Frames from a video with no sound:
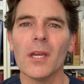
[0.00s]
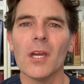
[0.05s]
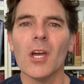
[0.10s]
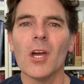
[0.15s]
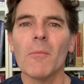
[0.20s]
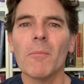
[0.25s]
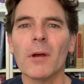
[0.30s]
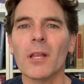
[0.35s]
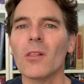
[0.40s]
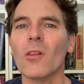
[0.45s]

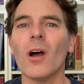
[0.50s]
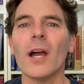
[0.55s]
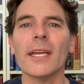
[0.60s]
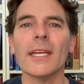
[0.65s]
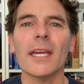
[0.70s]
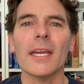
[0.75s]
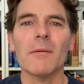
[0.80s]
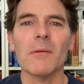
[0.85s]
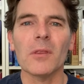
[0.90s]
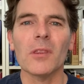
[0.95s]
But
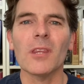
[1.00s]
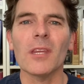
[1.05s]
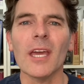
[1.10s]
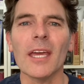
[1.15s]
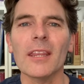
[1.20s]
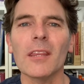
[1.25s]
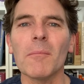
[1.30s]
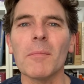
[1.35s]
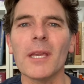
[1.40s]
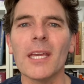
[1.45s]
like
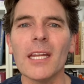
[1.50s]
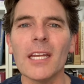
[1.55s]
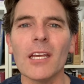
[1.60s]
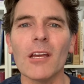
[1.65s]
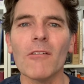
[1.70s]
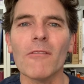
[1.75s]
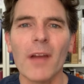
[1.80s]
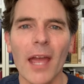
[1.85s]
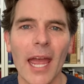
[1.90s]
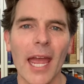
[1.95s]
at the beginning
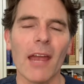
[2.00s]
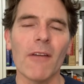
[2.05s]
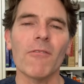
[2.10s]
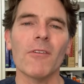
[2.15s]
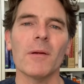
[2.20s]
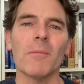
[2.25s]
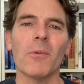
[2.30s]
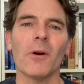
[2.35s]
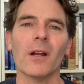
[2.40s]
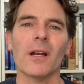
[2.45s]
of every
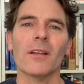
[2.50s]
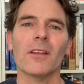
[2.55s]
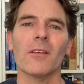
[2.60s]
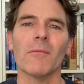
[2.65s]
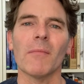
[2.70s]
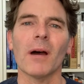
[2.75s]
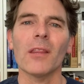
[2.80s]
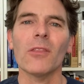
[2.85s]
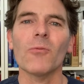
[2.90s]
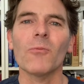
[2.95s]
product of the
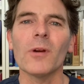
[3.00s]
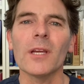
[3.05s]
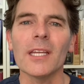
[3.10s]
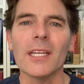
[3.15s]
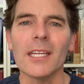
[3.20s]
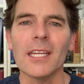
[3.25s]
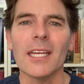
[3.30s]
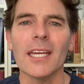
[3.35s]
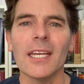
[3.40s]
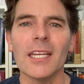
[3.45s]
month, we
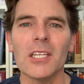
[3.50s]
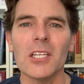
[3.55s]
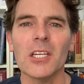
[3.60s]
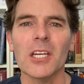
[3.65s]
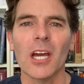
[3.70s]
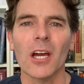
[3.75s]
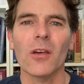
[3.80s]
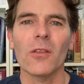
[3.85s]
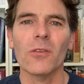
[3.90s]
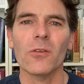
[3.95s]
need to
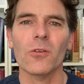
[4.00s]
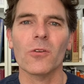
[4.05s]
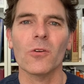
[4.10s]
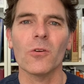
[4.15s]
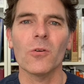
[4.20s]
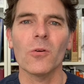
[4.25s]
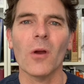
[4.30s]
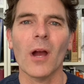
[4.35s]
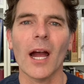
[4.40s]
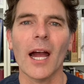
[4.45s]
go
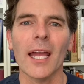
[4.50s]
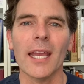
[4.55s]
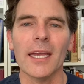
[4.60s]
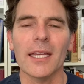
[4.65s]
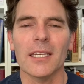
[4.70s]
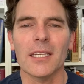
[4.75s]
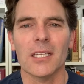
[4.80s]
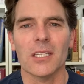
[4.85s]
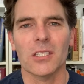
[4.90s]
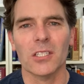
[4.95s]
through a
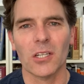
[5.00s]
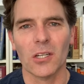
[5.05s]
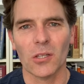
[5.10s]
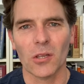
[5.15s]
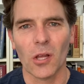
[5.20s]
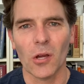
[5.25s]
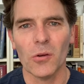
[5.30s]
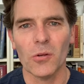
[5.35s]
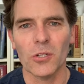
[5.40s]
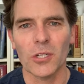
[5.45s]

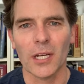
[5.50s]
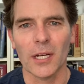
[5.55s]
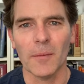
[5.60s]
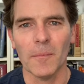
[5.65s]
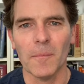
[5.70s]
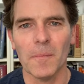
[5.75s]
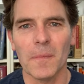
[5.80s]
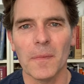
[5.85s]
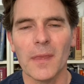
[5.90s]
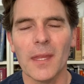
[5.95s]
disclosure.
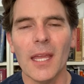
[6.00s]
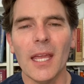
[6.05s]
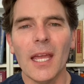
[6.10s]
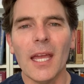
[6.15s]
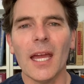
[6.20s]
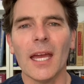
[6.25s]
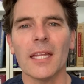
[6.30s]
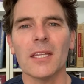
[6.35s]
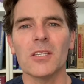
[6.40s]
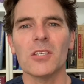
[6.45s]

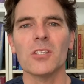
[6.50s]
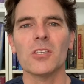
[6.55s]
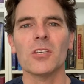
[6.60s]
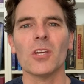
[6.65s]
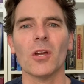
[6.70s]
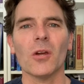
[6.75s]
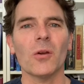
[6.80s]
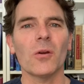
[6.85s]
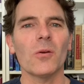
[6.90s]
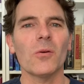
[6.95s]
And
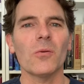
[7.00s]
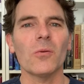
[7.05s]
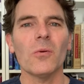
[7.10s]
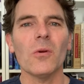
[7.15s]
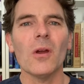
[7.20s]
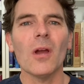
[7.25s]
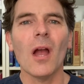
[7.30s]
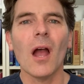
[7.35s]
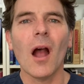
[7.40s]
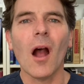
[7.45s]
so
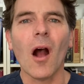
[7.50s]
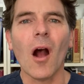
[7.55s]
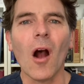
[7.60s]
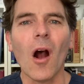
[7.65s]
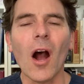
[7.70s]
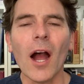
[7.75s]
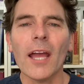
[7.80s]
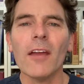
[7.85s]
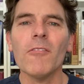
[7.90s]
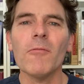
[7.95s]

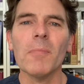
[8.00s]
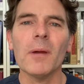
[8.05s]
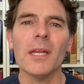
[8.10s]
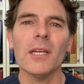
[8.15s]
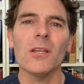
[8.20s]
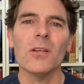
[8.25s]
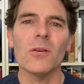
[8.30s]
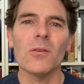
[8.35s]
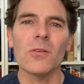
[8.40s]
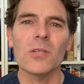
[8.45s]
I have been
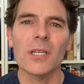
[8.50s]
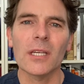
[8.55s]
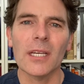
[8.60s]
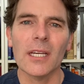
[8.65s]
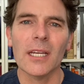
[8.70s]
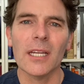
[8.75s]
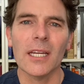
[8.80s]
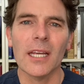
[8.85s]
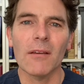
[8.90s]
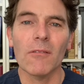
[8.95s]
using
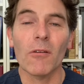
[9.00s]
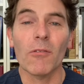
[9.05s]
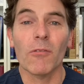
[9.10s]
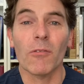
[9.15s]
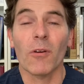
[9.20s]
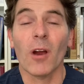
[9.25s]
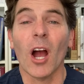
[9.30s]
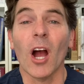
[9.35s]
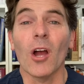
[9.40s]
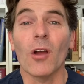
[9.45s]
CanEVA
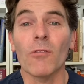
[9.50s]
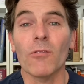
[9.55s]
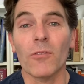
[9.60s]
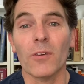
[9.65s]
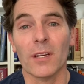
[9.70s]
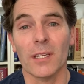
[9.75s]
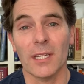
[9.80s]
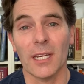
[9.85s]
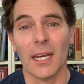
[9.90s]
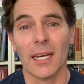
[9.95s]
for over a
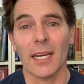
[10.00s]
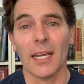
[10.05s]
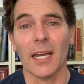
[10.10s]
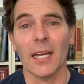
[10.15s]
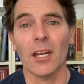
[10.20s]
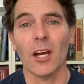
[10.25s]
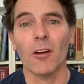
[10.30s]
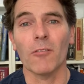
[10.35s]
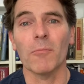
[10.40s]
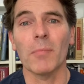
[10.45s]
decade.
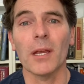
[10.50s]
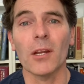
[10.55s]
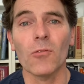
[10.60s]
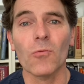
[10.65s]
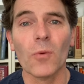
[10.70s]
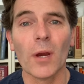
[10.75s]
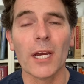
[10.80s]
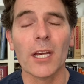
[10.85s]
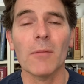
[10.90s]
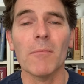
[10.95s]
I've been
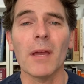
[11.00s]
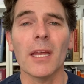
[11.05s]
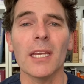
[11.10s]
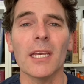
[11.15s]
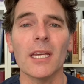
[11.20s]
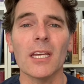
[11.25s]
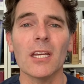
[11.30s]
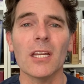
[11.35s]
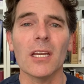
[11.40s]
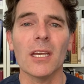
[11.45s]
recommending
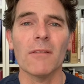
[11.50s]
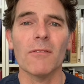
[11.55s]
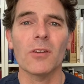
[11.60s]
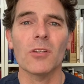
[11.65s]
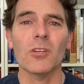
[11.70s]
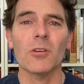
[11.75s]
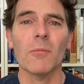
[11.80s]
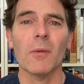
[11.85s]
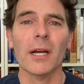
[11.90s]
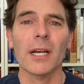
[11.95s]
CanEVA
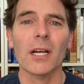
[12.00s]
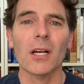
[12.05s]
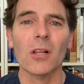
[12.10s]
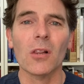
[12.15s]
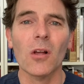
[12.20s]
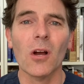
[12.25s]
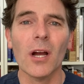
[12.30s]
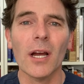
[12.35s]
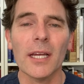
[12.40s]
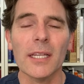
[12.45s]
to my
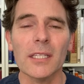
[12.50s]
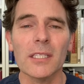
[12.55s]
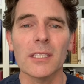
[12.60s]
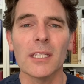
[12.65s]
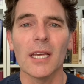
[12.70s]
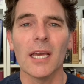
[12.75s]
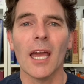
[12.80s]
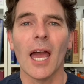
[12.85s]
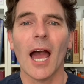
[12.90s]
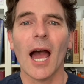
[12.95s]
clients
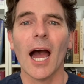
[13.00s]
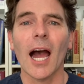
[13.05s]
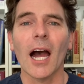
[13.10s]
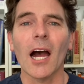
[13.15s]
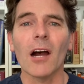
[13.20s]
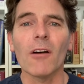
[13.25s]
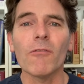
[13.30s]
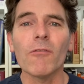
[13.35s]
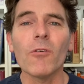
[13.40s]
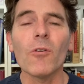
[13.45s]

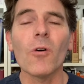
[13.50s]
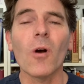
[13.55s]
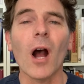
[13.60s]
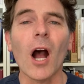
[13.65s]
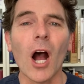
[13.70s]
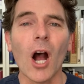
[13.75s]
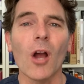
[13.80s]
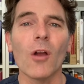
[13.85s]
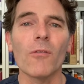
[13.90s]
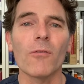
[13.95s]
for
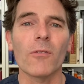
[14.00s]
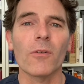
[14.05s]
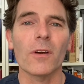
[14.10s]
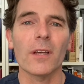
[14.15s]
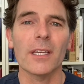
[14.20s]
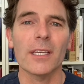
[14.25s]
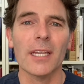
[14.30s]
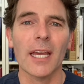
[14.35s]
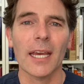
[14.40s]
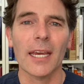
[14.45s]
over a
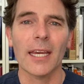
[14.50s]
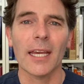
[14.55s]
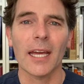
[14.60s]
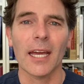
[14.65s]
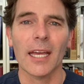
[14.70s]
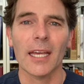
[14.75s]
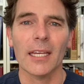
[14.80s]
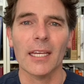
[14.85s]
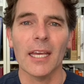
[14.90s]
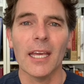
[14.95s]

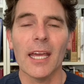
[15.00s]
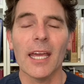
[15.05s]
decade.